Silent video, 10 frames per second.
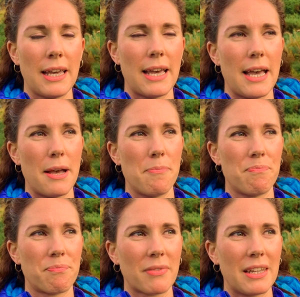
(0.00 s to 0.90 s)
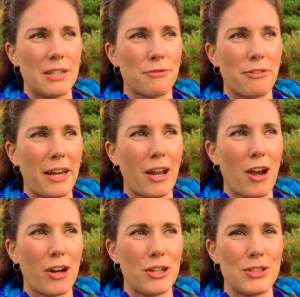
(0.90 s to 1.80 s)
Um, it's very
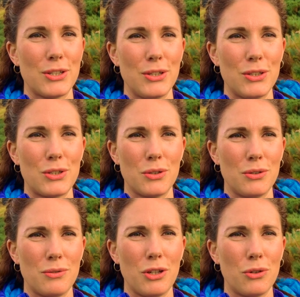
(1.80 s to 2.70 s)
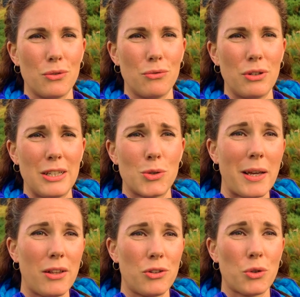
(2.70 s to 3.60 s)
hard to, to you know really
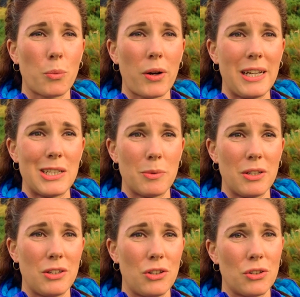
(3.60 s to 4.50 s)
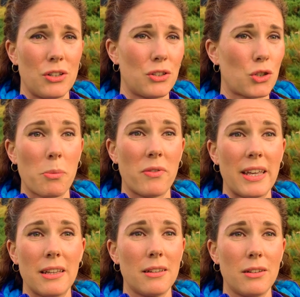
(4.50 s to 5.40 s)
dwell on your worries when you're at the top of a
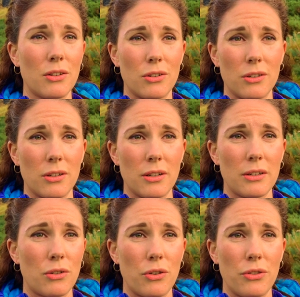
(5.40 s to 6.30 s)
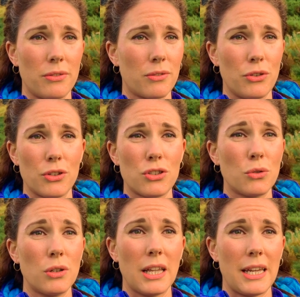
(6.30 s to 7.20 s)
hill or on on the
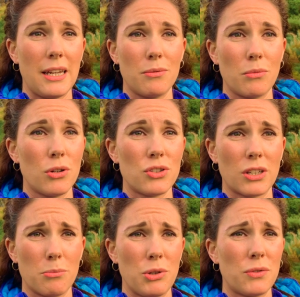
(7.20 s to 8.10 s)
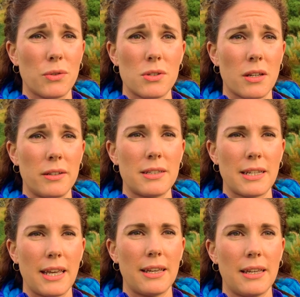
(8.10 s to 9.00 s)
shoreline watching a beautiful
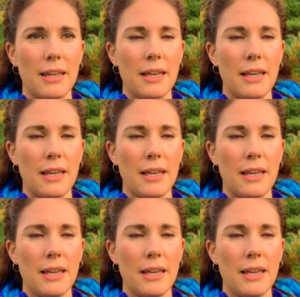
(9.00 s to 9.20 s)
sunset.